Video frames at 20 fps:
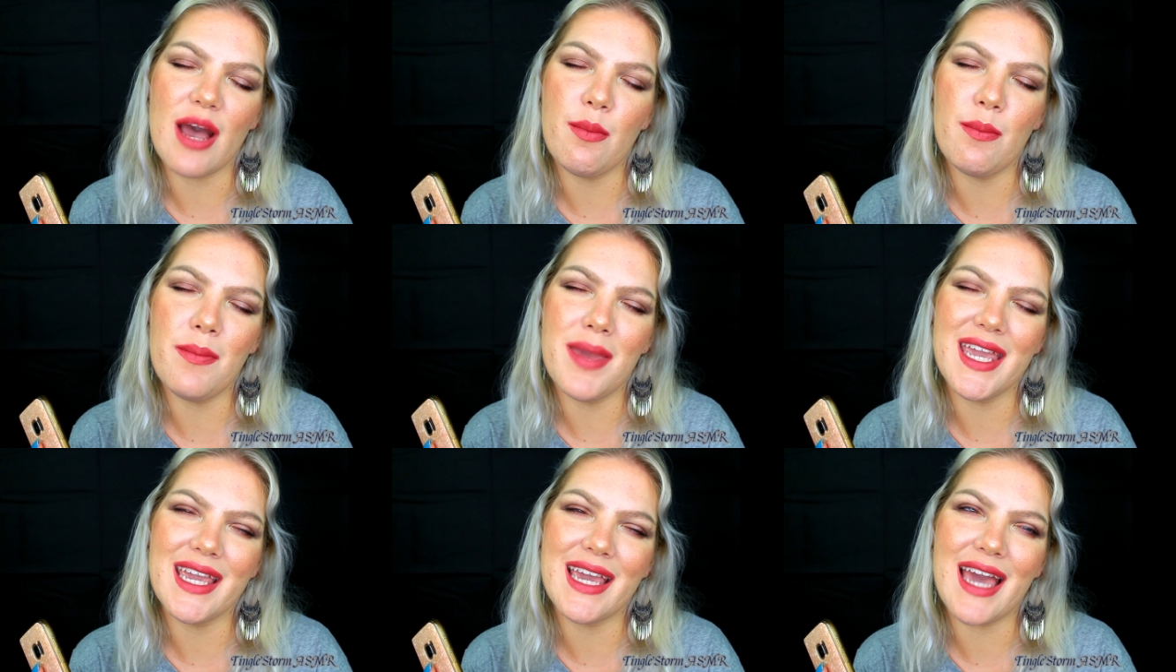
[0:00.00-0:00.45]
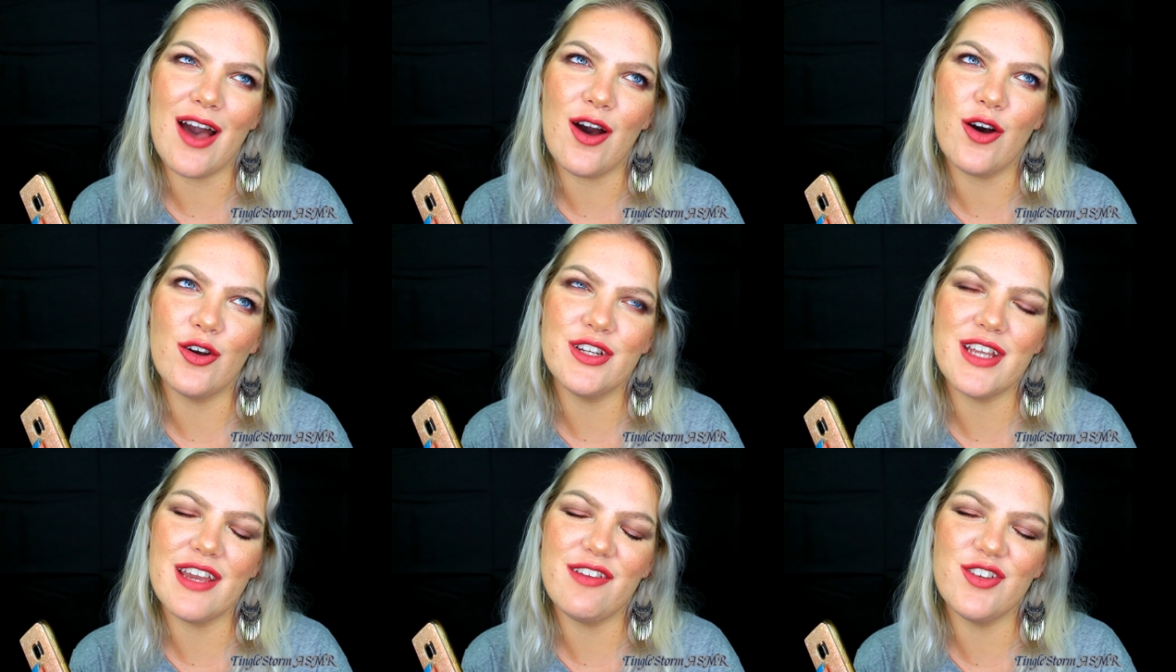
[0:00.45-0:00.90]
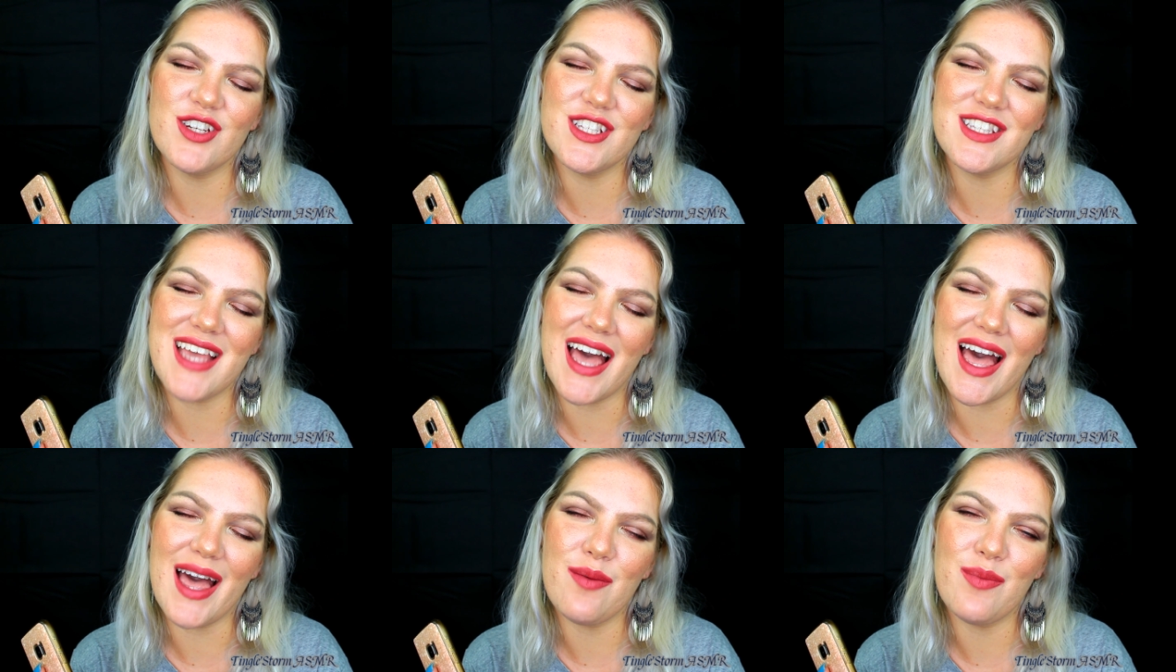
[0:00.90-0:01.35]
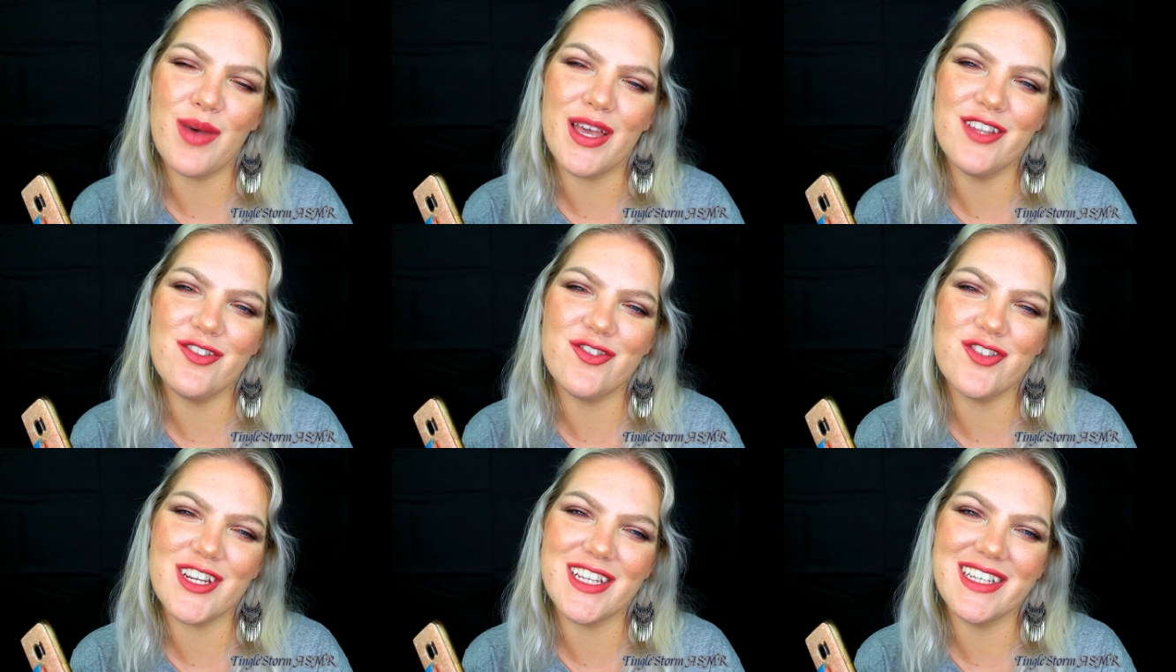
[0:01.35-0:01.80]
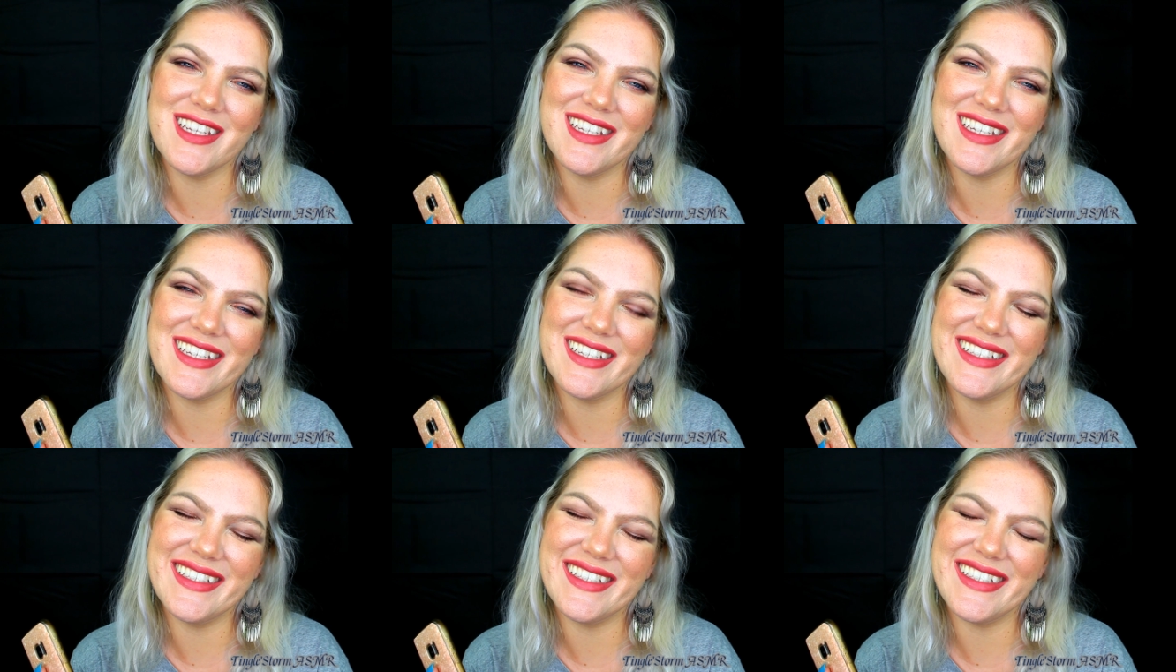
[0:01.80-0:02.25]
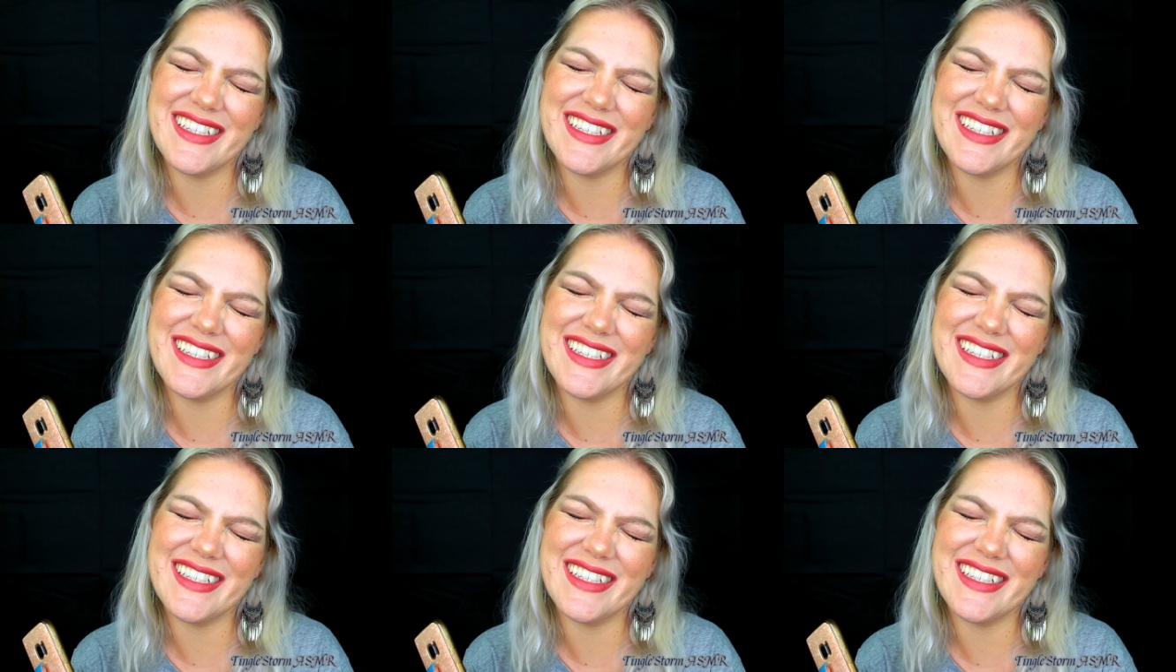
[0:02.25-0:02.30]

make out every time I drink.